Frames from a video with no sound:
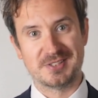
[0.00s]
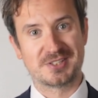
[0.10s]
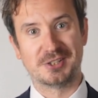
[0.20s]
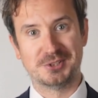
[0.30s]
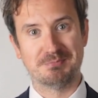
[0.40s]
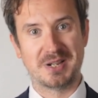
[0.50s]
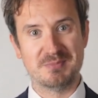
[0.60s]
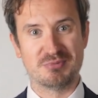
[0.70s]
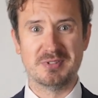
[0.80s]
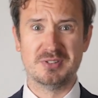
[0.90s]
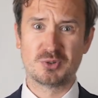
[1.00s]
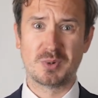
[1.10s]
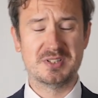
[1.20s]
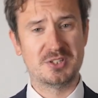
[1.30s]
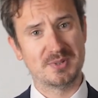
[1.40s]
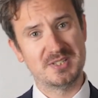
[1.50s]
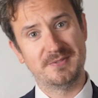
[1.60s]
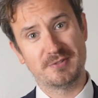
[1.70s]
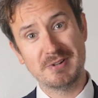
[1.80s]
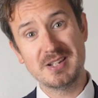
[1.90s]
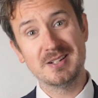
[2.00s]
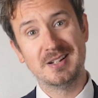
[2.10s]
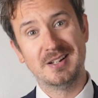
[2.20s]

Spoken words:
discussion paper in 2023,